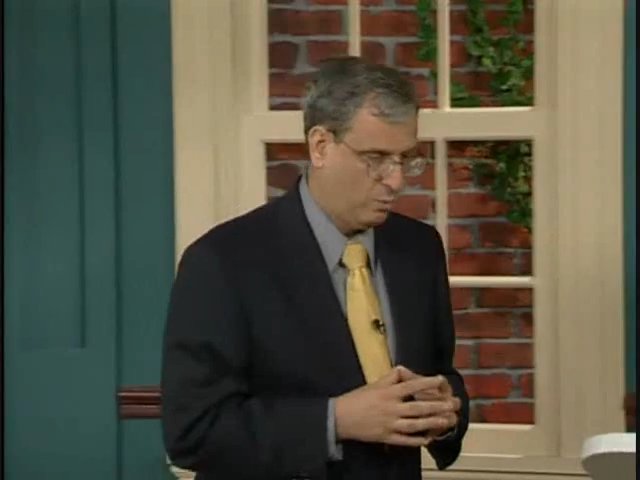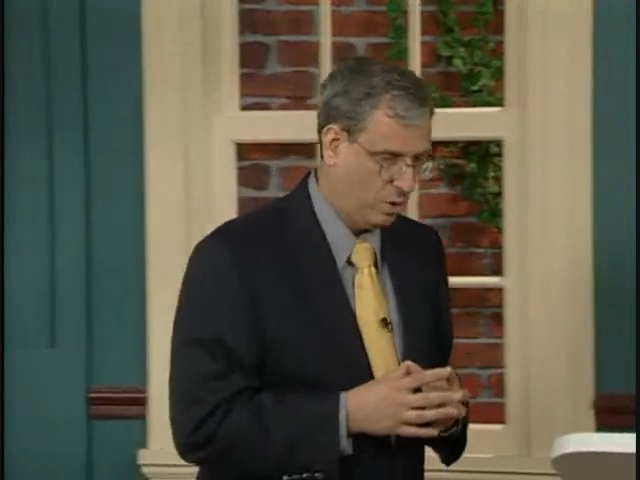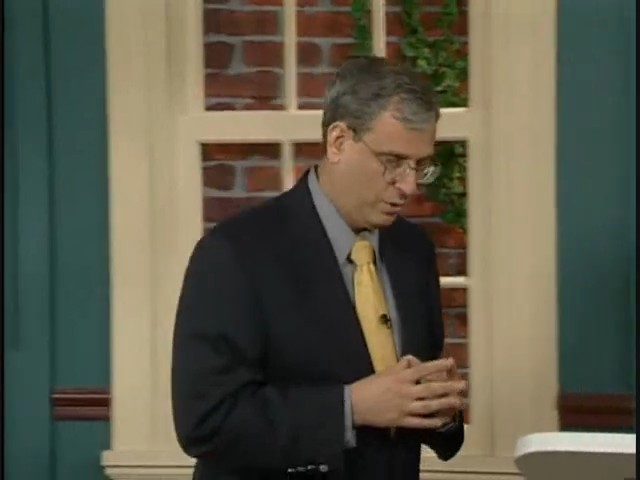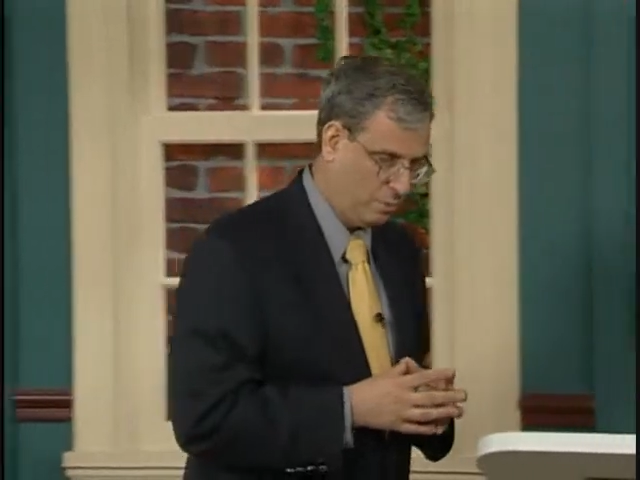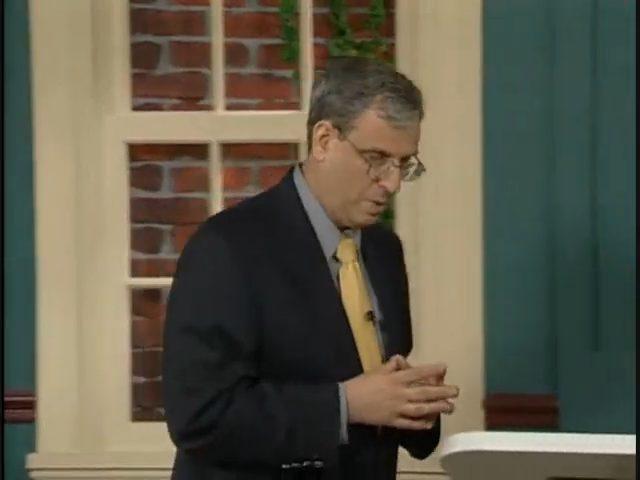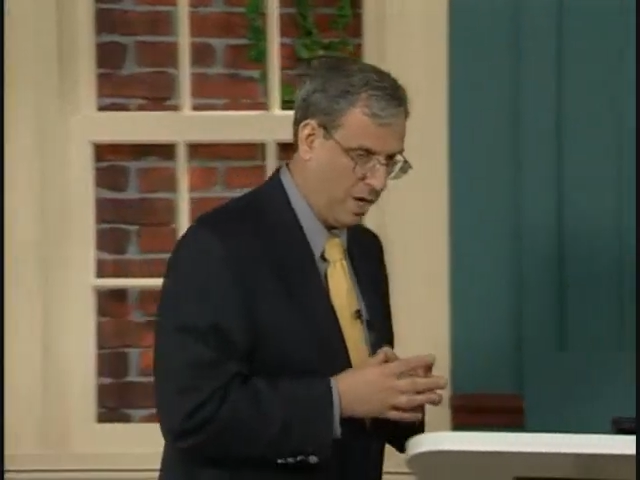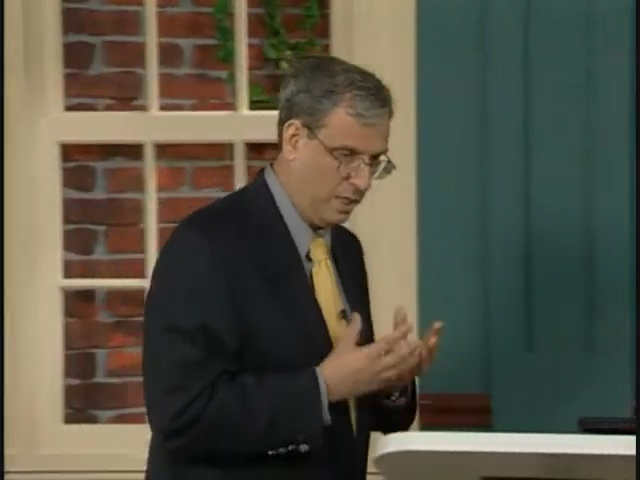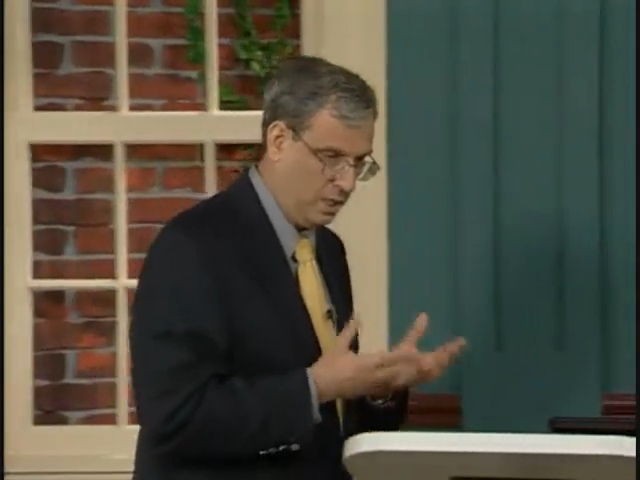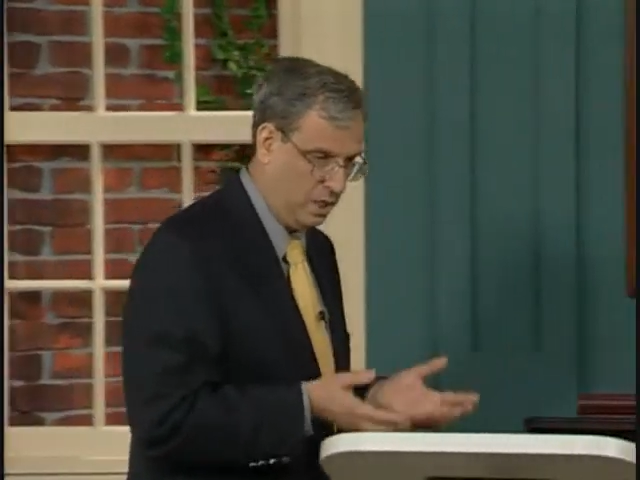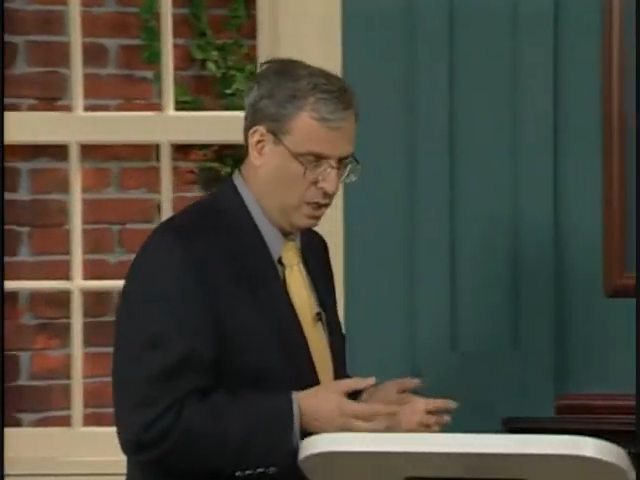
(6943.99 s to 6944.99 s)
They were
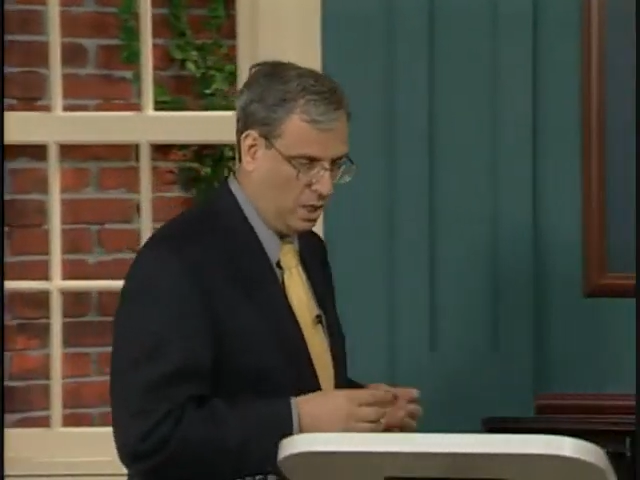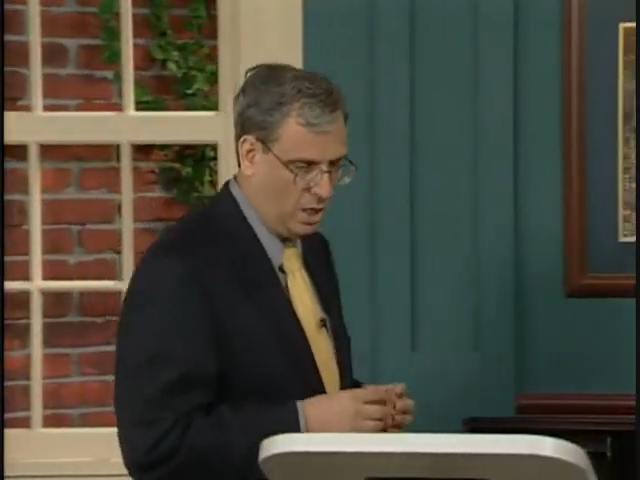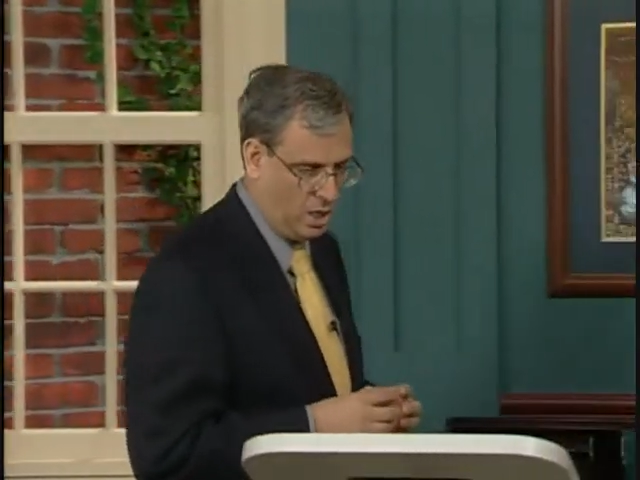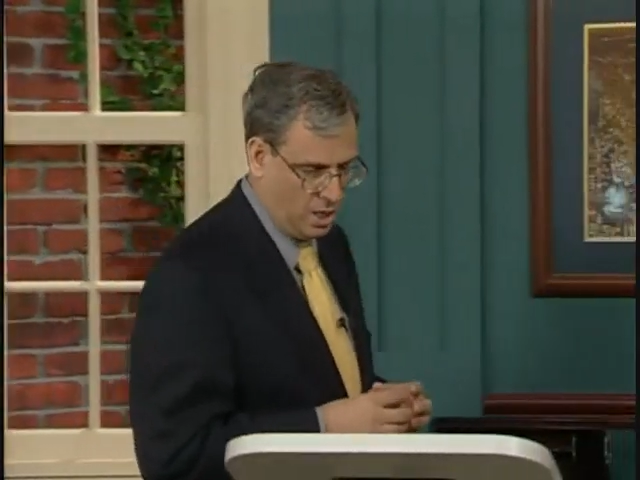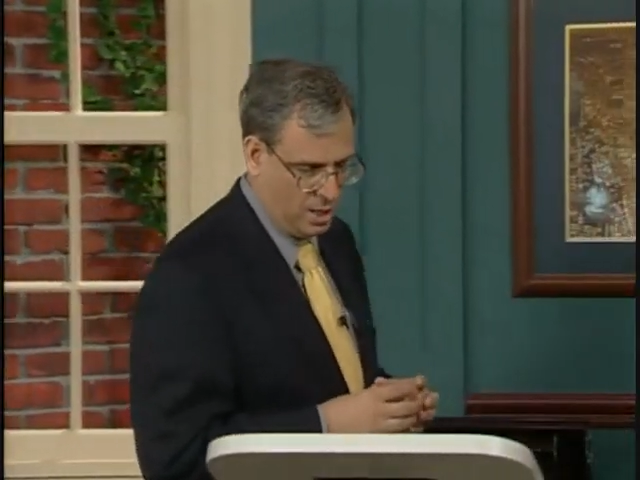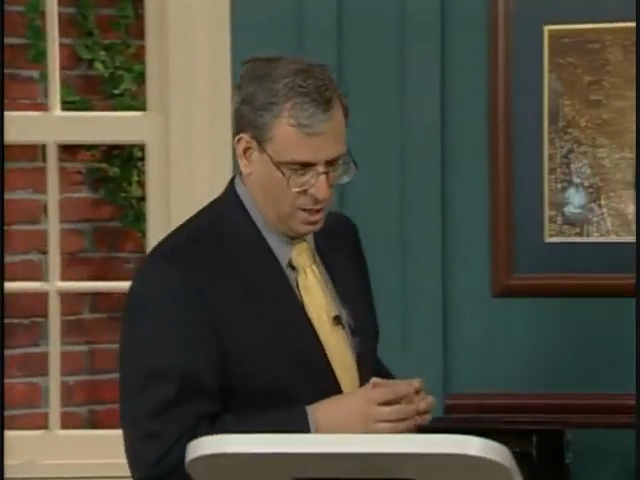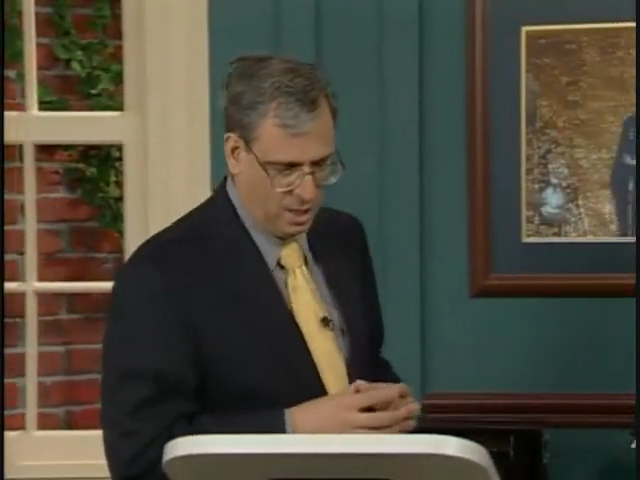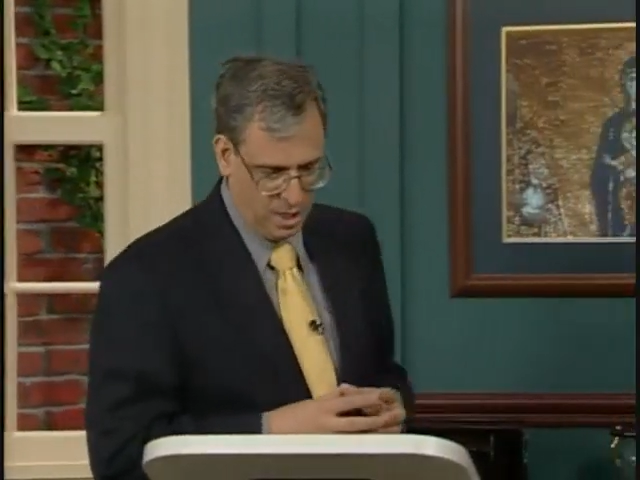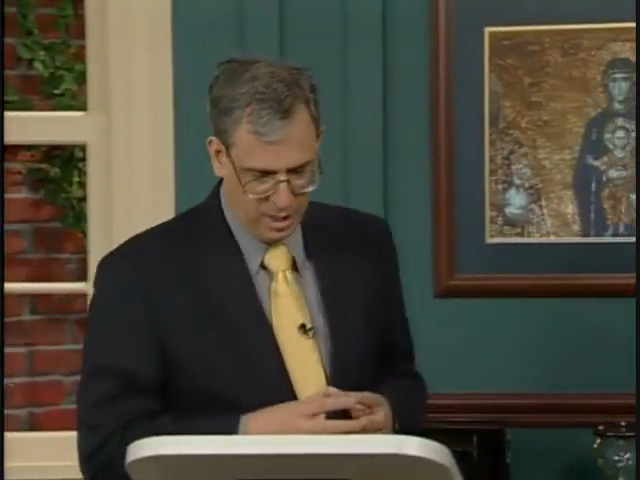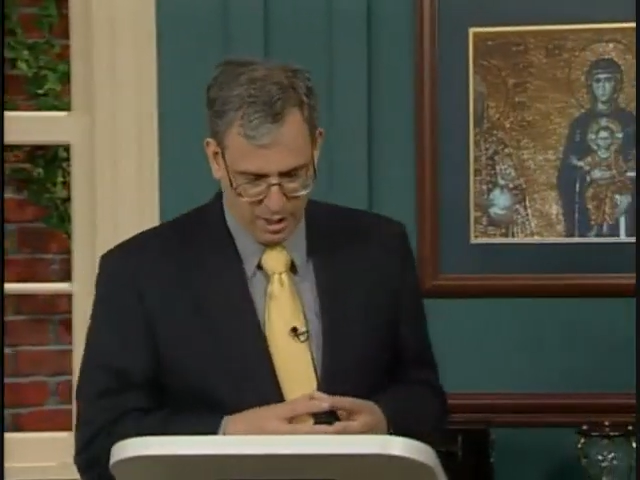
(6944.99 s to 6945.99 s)
undermining uh,
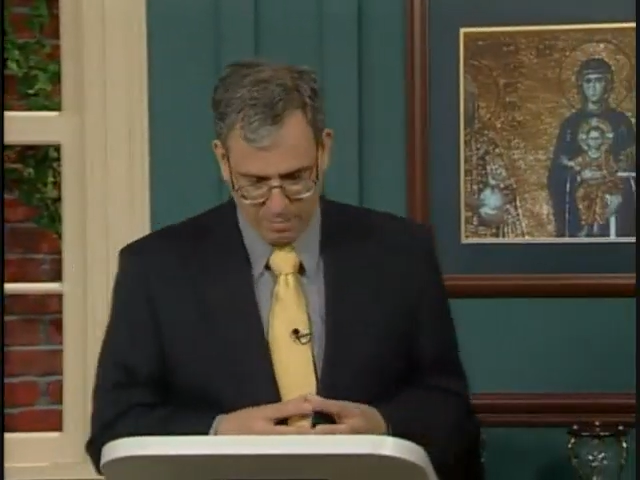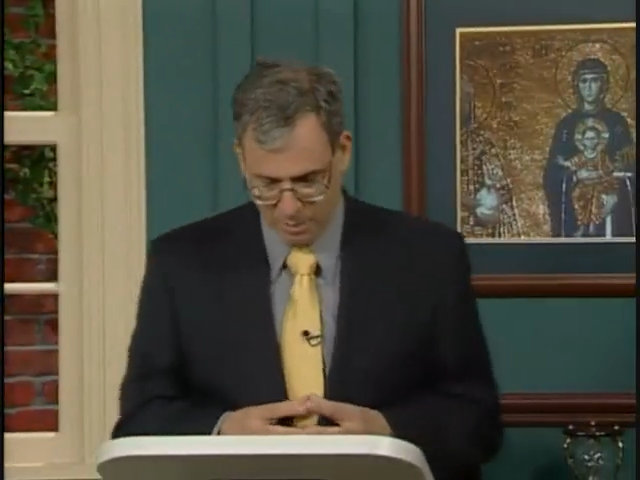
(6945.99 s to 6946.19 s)
uh,